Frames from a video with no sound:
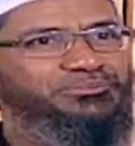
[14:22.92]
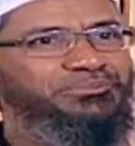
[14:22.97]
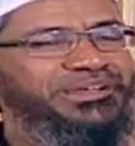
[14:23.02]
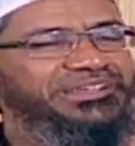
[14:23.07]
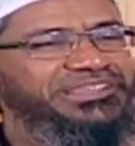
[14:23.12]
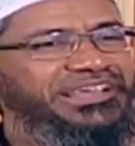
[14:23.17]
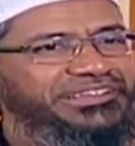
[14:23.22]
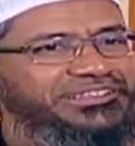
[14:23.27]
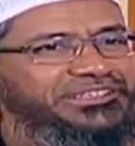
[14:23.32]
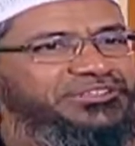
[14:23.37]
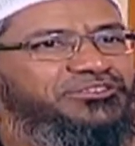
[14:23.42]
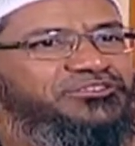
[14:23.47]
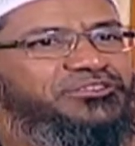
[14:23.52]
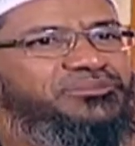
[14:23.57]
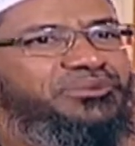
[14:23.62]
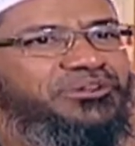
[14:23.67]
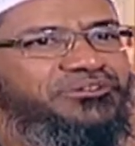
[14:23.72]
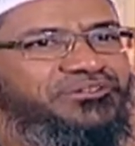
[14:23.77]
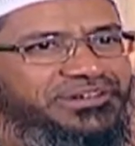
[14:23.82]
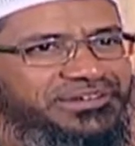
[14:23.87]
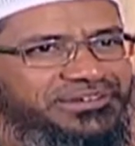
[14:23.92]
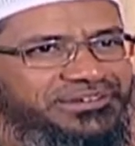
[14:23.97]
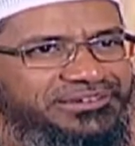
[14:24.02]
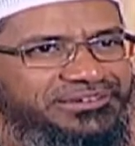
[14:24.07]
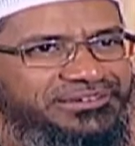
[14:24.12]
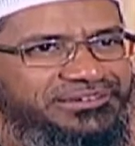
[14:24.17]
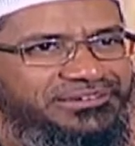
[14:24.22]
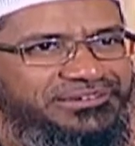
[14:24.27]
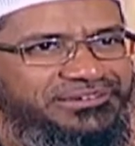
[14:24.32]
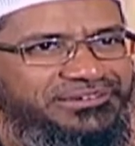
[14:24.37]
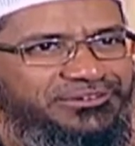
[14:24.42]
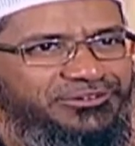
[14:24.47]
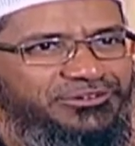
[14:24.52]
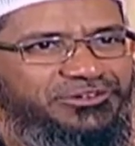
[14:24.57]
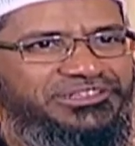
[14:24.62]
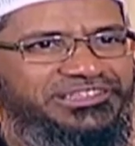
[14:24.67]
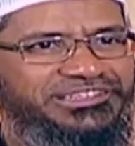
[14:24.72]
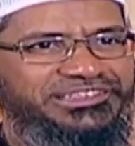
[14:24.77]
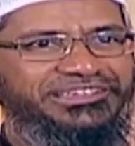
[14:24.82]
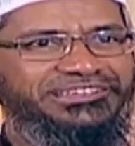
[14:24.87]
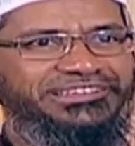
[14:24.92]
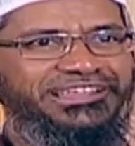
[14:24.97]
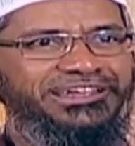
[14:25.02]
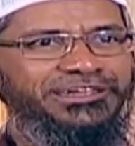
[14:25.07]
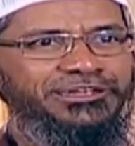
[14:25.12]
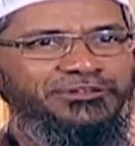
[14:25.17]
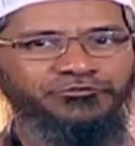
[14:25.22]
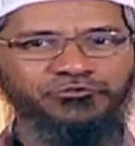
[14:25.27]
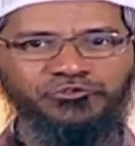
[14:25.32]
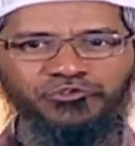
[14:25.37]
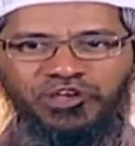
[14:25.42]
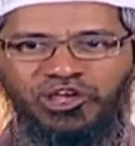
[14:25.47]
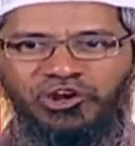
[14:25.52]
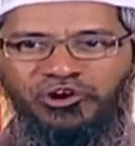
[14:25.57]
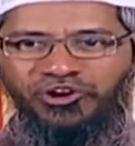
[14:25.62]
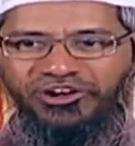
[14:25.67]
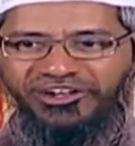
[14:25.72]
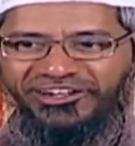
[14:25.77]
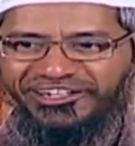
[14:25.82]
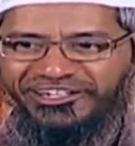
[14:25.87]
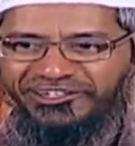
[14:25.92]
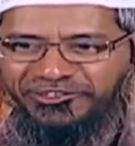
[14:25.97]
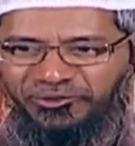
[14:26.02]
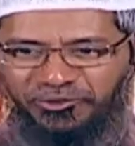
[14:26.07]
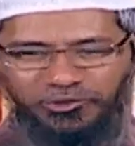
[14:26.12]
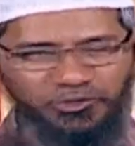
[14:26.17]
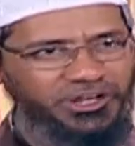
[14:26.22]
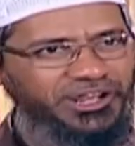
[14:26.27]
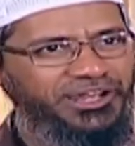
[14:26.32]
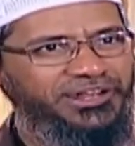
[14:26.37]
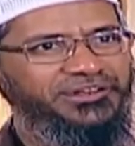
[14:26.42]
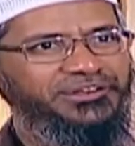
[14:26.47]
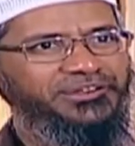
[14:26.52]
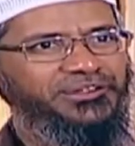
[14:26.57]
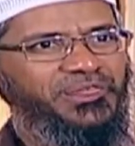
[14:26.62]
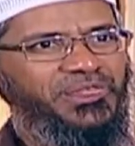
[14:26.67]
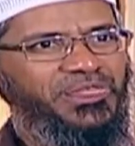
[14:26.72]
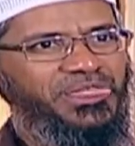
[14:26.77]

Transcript: But the hadith of the Prophet, you know the thing that if you cannot read the Quran,